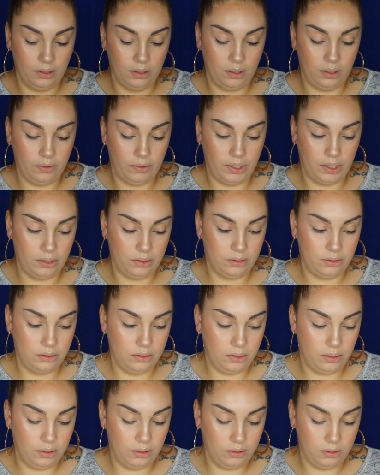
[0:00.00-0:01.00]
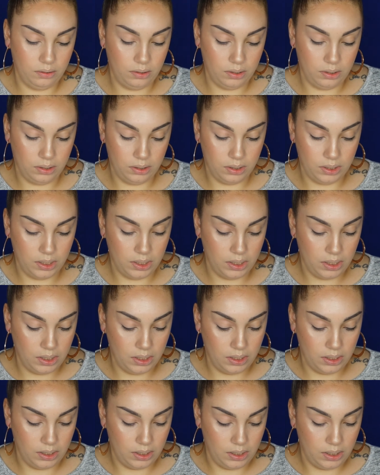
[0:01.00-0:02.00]
Alright, so
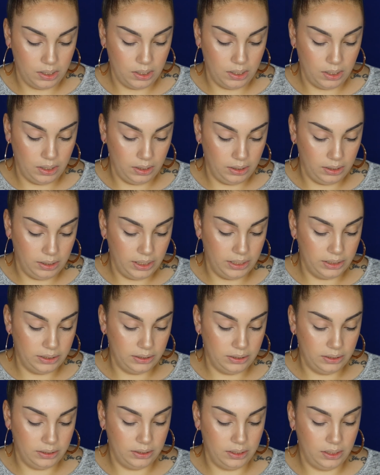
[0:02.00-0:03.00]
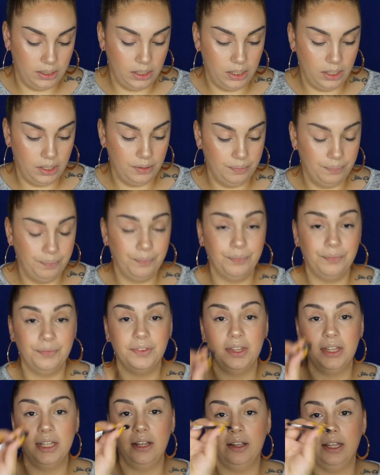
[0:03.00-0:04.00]
let's see.
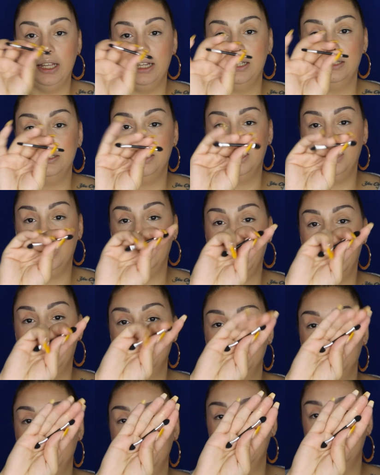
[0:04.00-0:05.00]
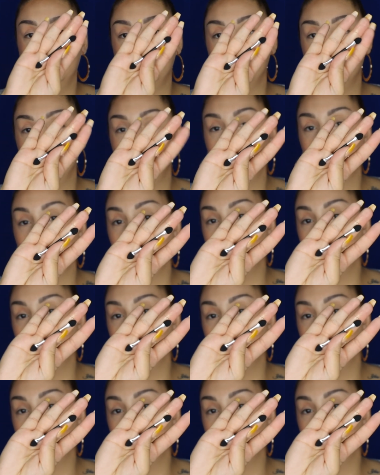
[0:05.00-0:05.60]
Now, like I said, it comes with this little